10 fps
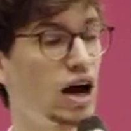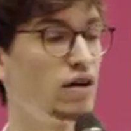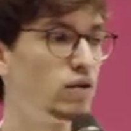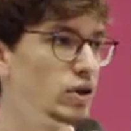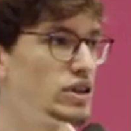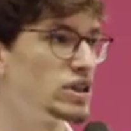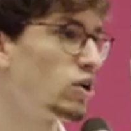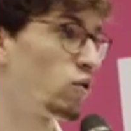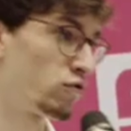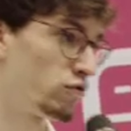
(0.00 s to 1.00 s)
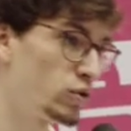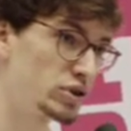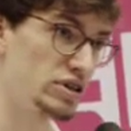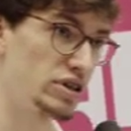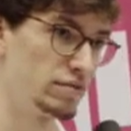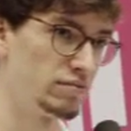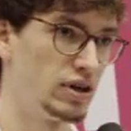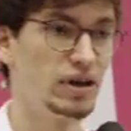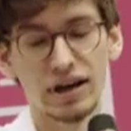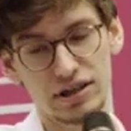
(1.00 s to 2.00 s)
I volunteered full time
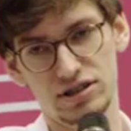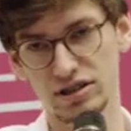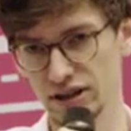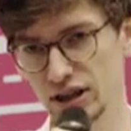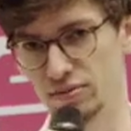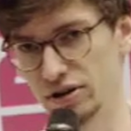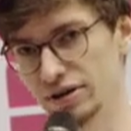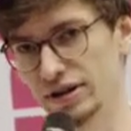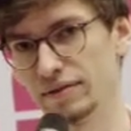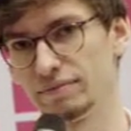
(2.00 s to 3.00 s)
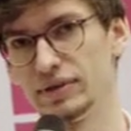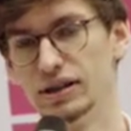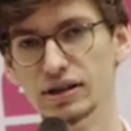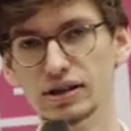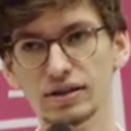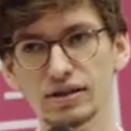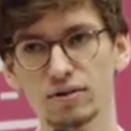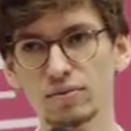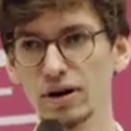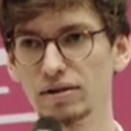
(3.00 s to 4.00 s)
and studied part time.
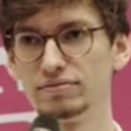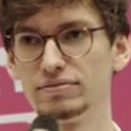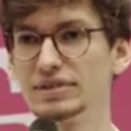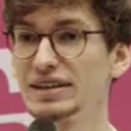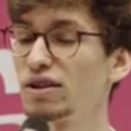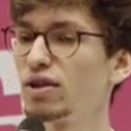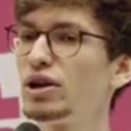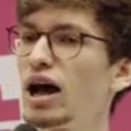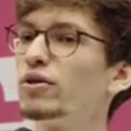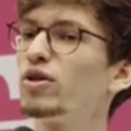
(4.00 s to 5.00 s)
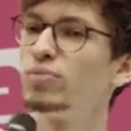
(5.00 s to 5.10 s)
Well, that's not how it's